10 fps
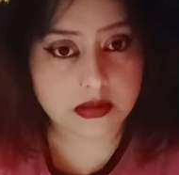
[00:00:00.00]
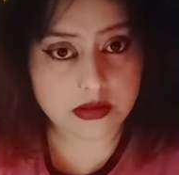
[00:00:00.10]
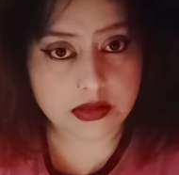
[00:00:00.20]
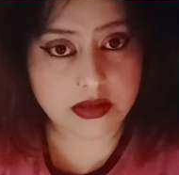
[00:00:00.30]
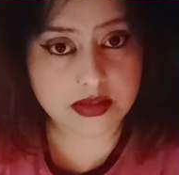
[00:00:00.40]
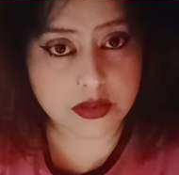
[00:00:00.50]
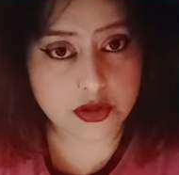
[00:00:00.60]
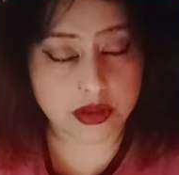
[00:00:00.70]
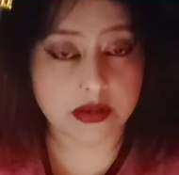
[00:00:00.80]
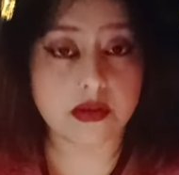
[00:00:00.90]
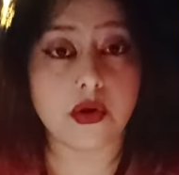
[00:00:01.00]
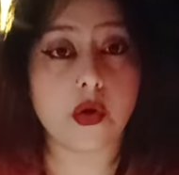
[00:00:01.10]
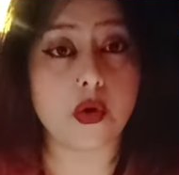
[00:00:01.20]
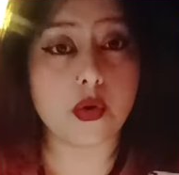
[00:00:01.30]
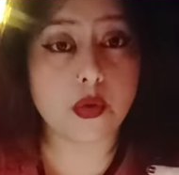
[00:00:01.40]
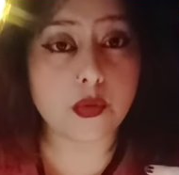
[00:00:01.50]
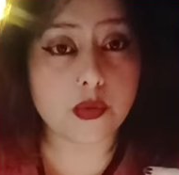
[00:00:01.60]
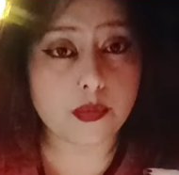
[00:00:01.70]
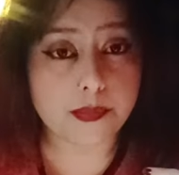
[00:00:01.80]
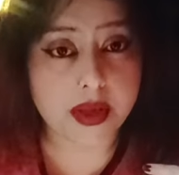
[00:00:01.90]
transition or
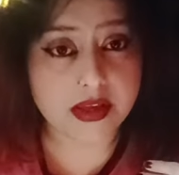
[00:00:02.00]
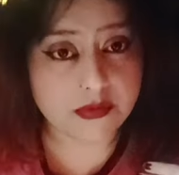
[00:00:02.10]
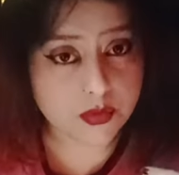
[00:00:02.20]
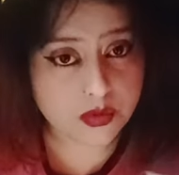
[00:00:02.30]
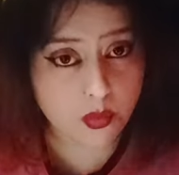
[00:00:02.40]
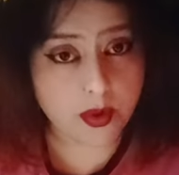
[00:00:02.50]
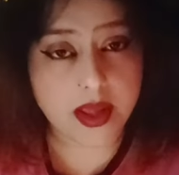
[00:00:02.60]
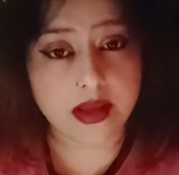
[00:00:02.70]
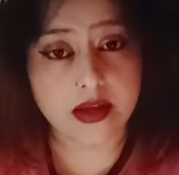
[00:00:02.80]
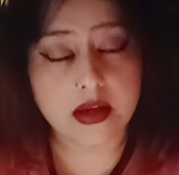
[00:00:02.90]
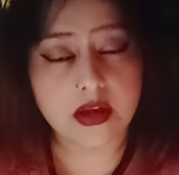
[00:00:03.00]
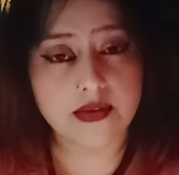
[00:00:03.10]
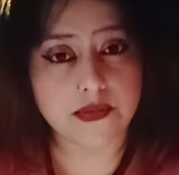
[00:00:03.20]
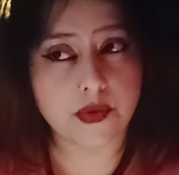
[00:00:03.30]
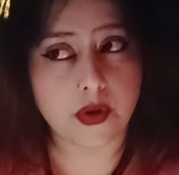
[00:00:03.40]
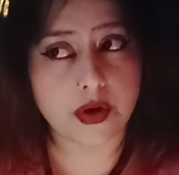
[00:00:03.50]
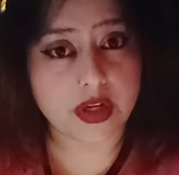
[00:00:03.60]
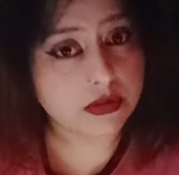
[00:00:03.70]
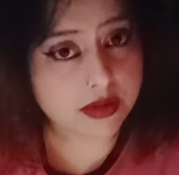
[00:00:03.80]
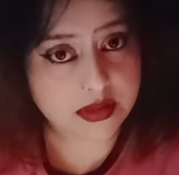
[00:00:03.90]
may give you the way for
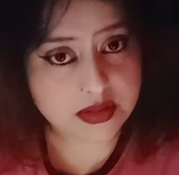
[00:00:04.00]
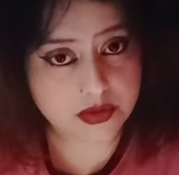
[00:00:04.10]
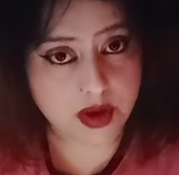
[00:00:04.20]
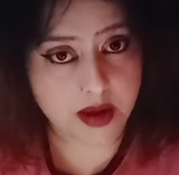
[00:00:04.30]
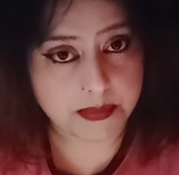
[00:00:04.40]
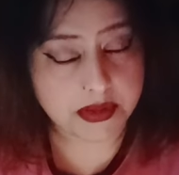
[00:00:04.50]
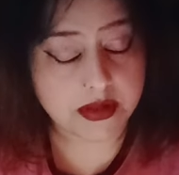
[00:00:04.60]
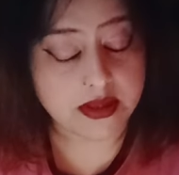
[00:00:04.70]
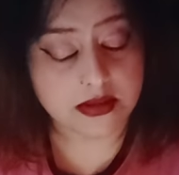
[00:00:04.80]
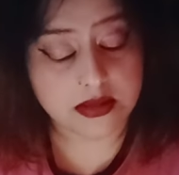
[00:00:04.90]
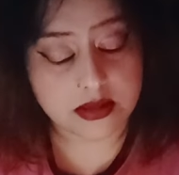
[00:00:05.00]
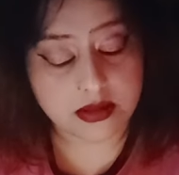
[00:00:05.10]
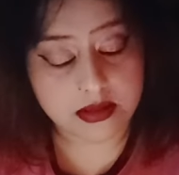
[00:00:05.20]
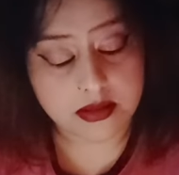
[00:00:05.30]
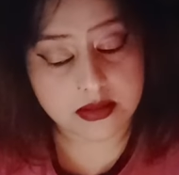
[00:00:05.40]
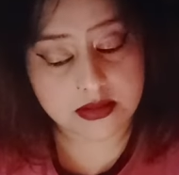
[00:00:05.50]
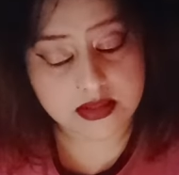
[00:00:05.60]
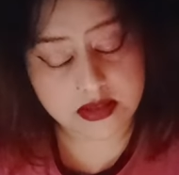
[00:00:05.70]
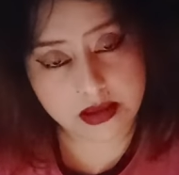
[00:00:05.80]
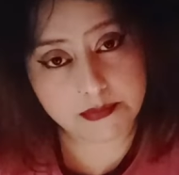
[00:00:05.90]
new things to happen in the
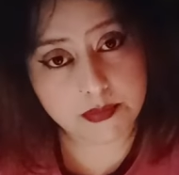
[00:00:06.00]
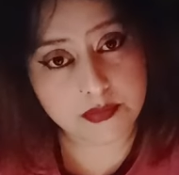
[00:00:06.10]
same